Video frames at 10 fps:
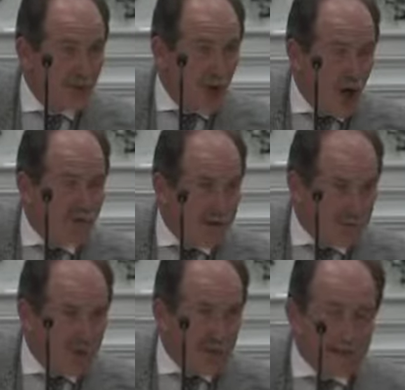Law of
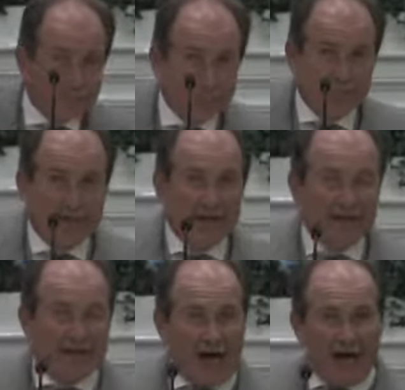entropy.
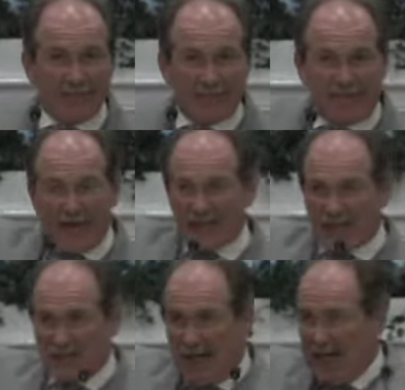God
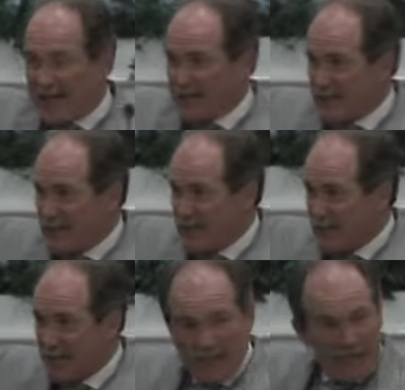fixed that
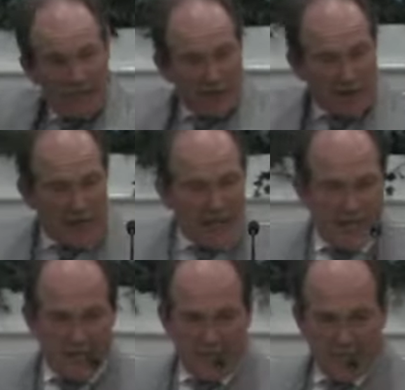in
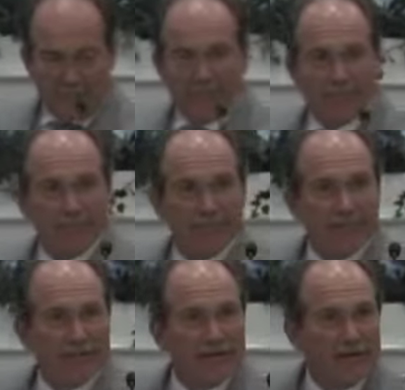creation.
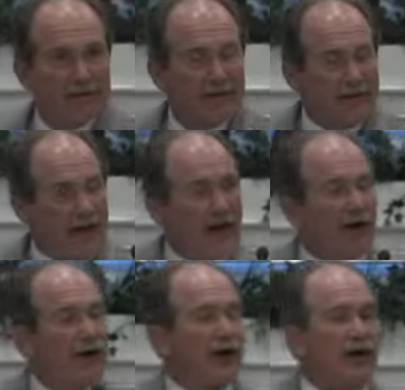
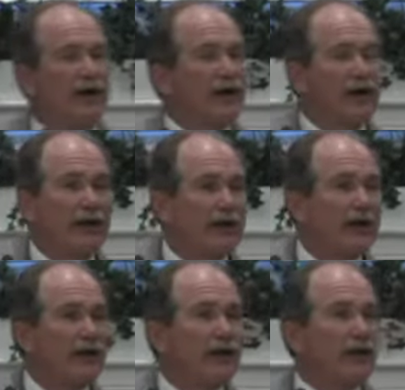Now,
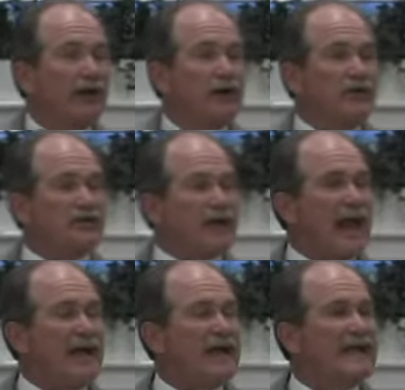you
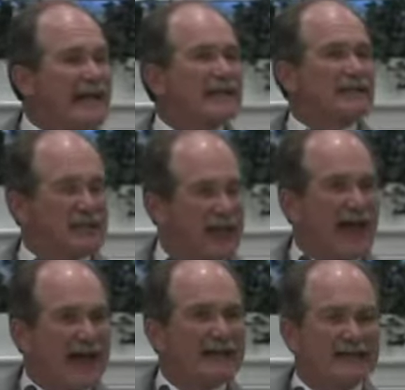stand against
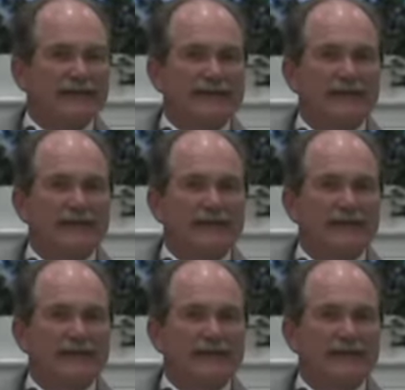that.